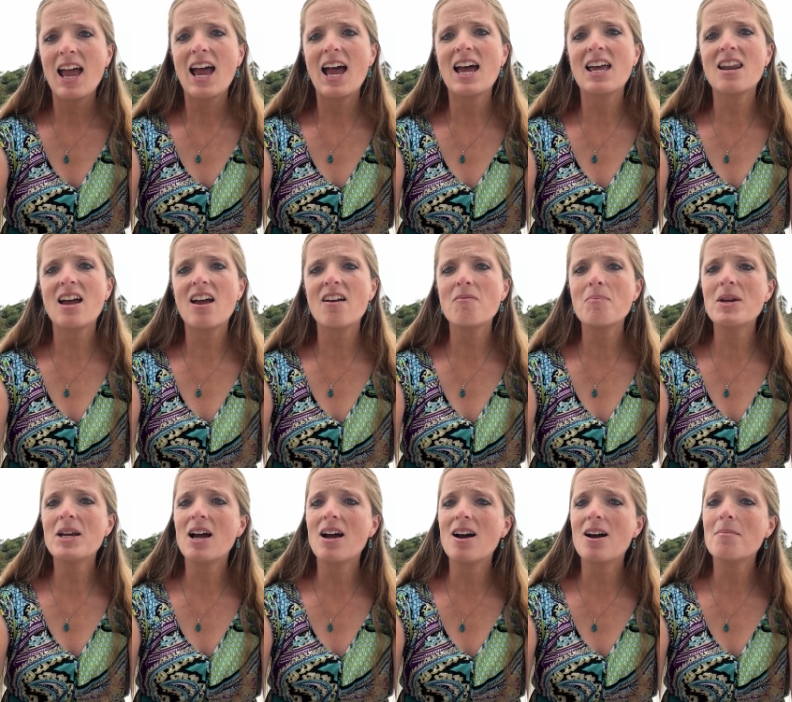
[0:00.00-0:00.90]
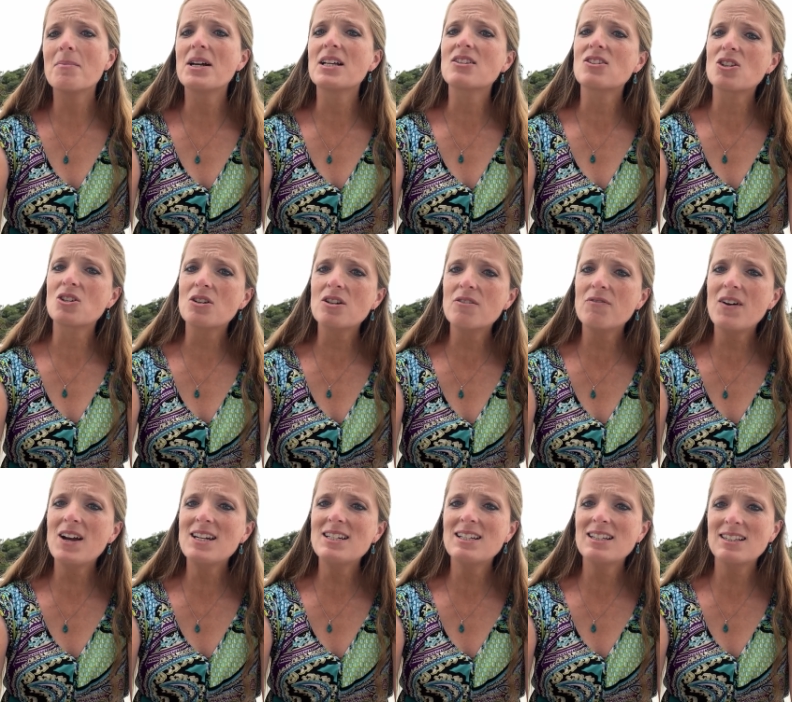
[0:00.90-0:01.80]
and I've become a
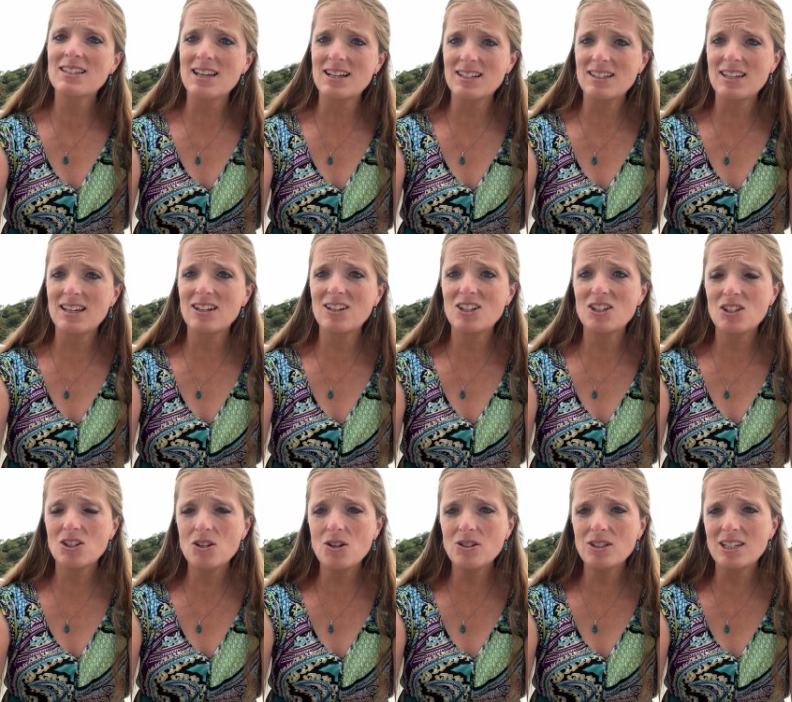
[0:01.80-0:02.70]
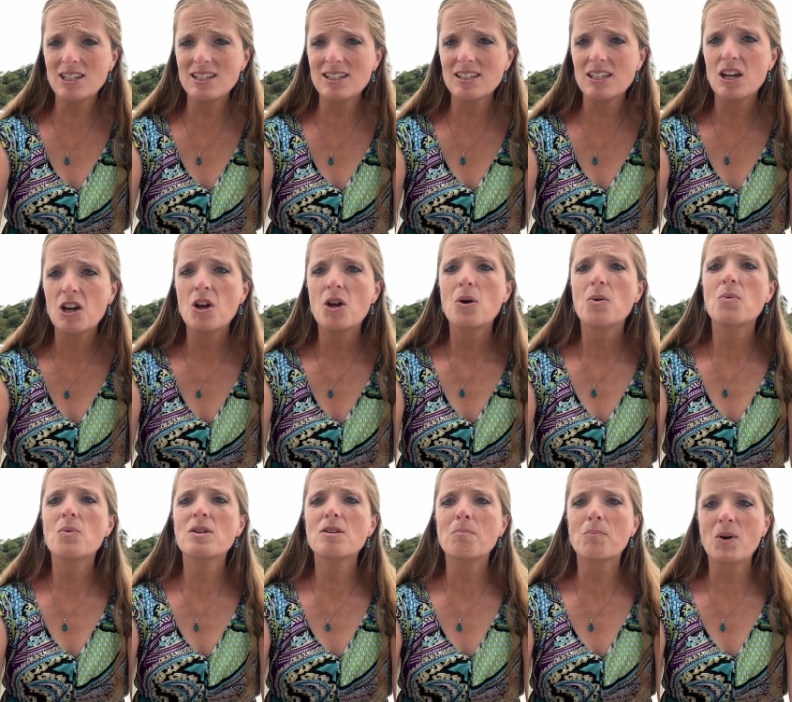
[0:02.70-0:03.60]
certified dyslexia consultant
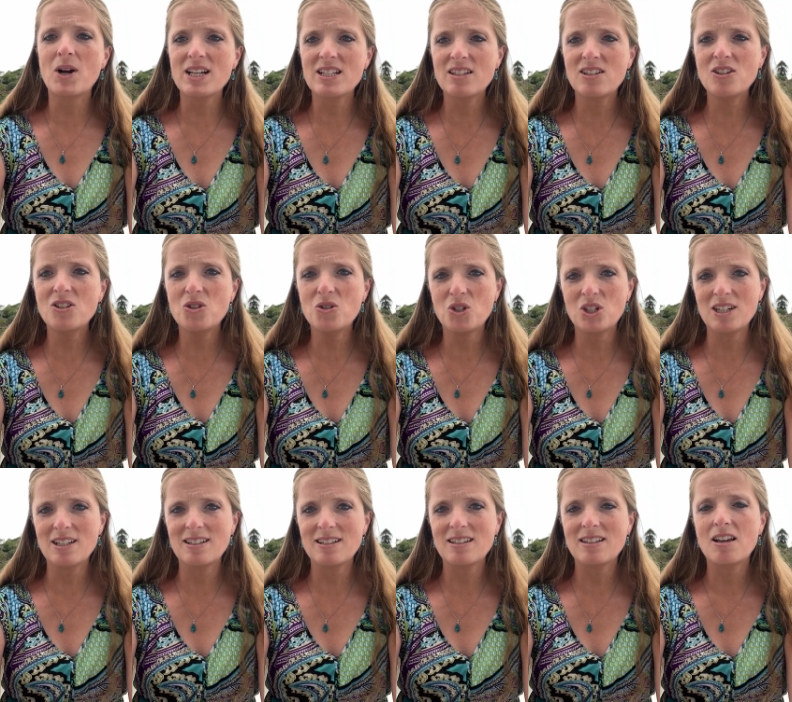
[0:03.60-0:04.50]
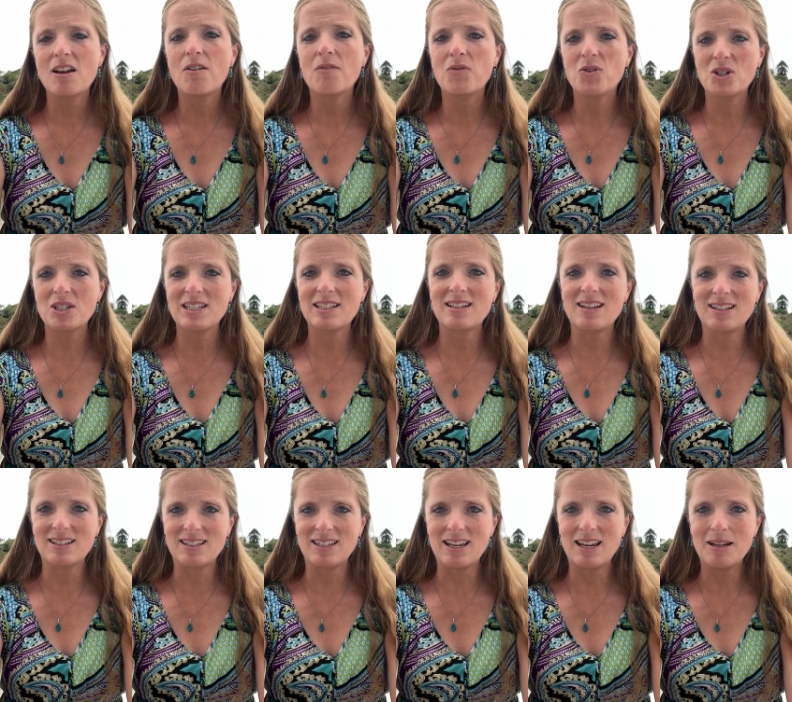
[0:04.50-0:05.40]
with Bright Solutions for
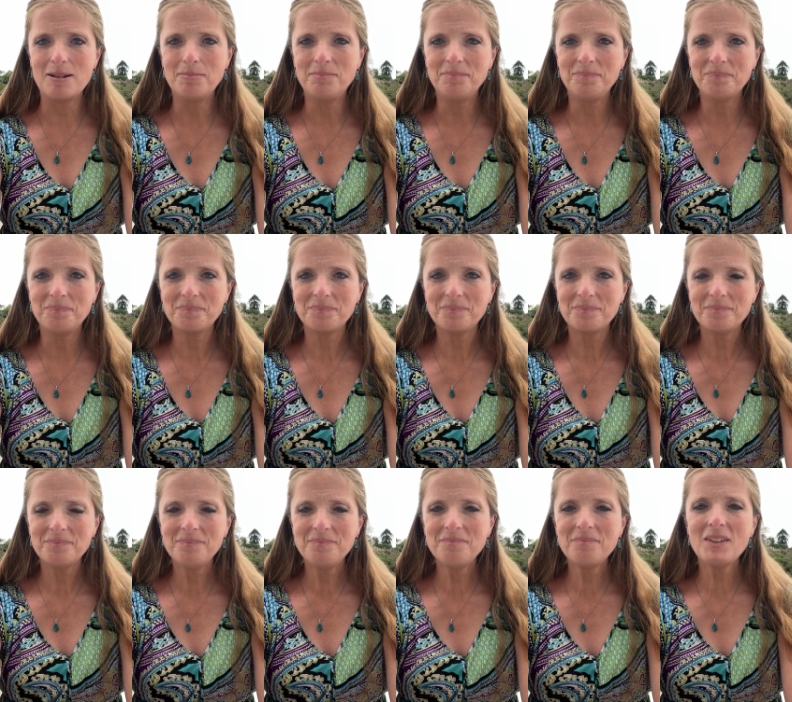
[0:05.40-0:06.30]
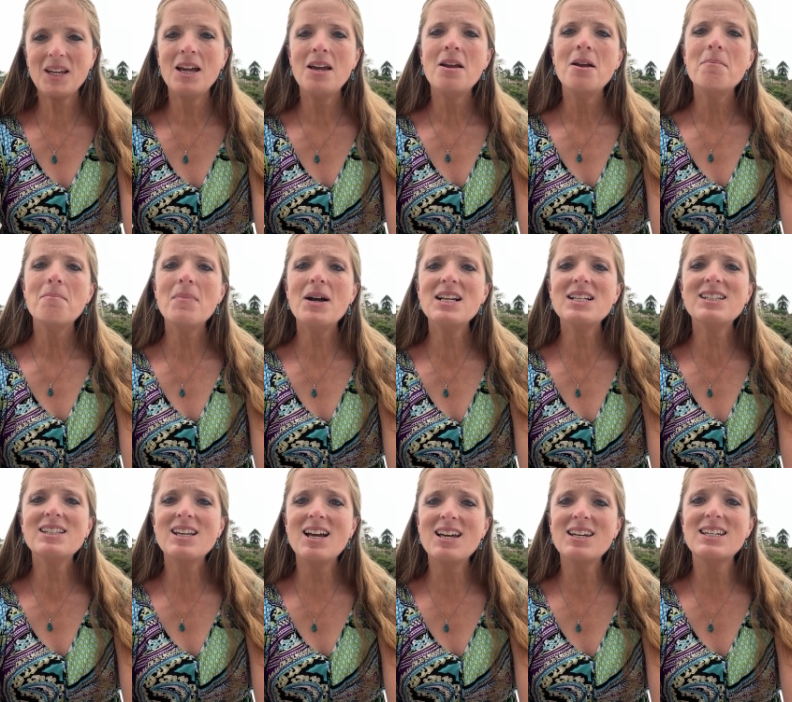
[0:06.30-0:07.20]
Dyslexia my
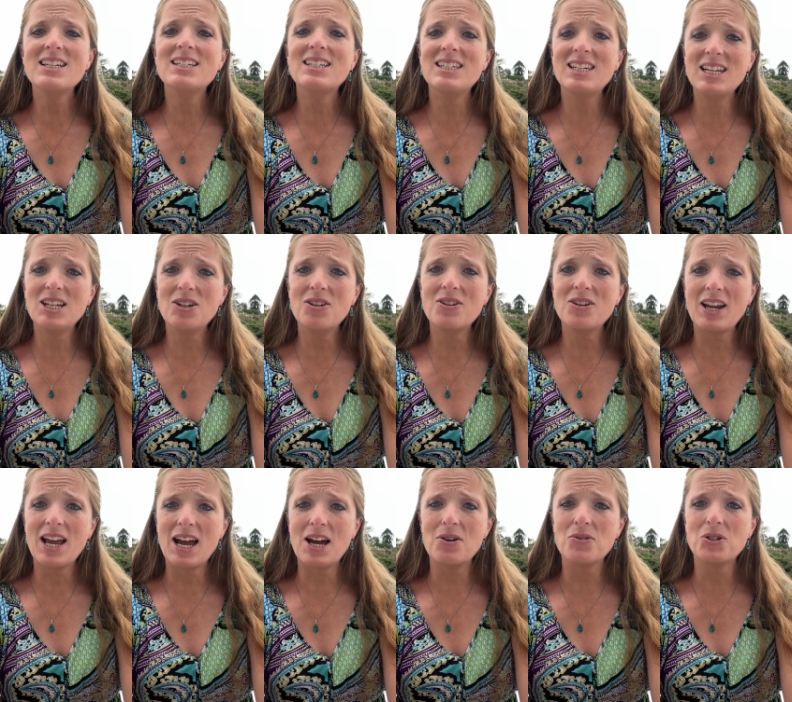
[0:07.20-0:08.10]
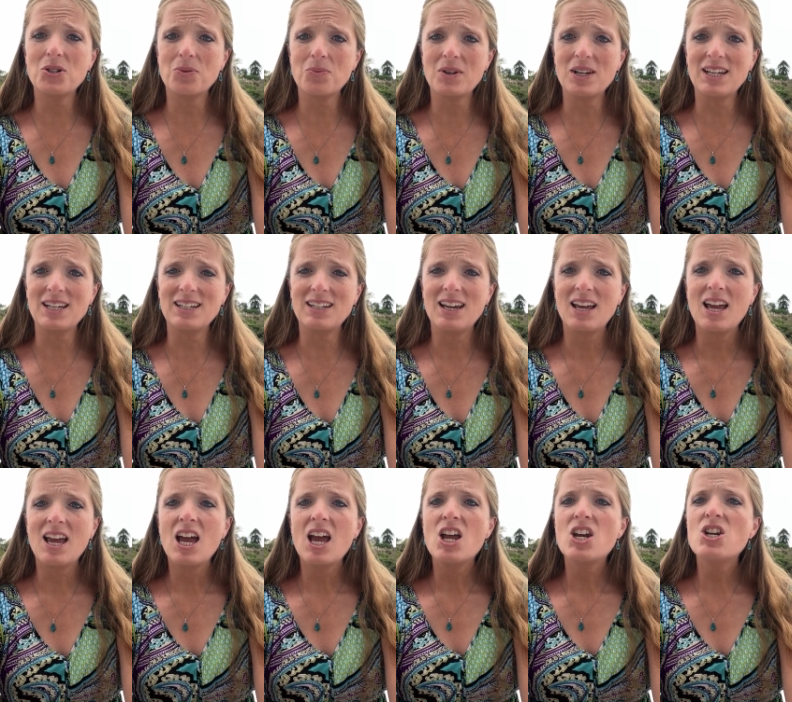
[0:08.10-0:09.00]
son did learn how to read.
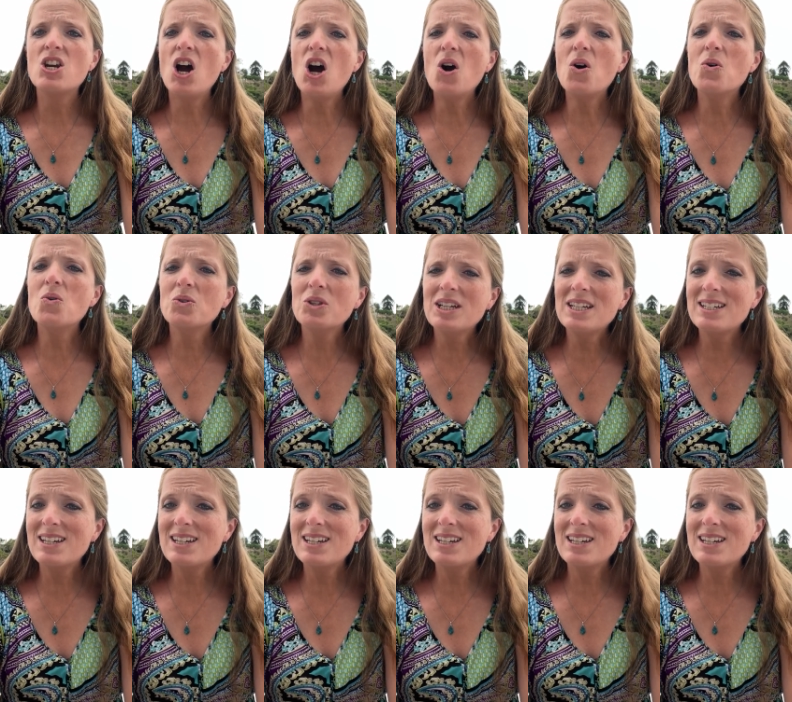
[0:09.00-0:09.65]
Not only